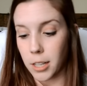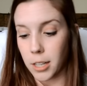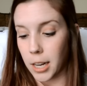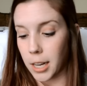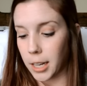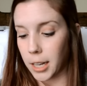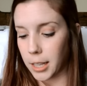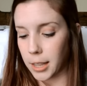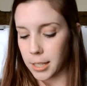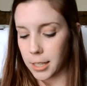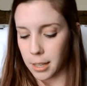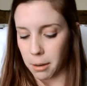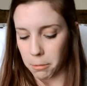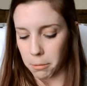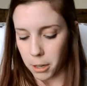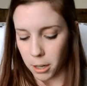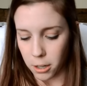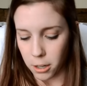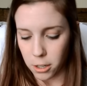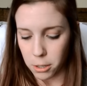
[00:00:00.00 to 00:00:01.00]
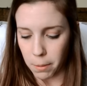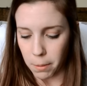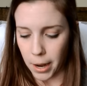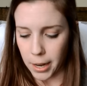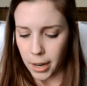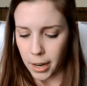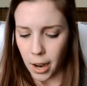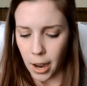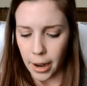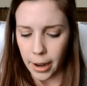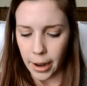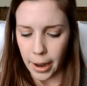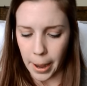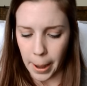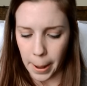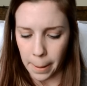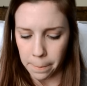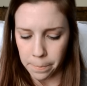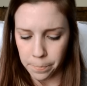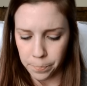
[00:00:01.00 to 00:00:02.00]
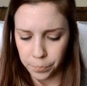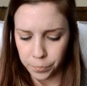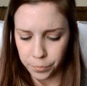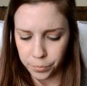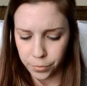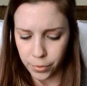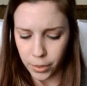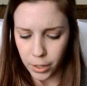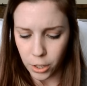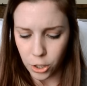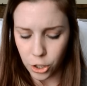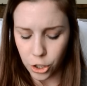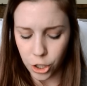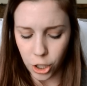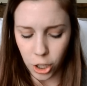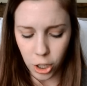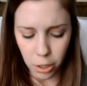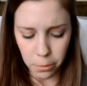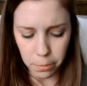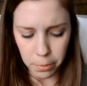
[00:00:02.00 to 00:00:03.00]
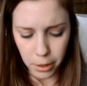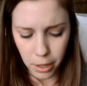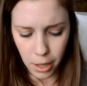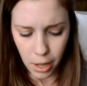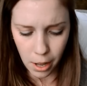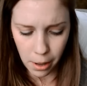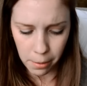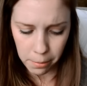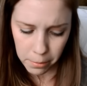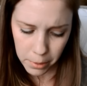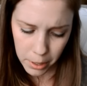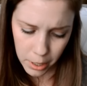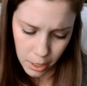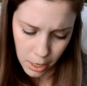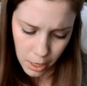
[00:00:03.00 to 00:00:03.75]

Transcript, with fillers: I didn't get the same colors, but I got um, Sugar Plum,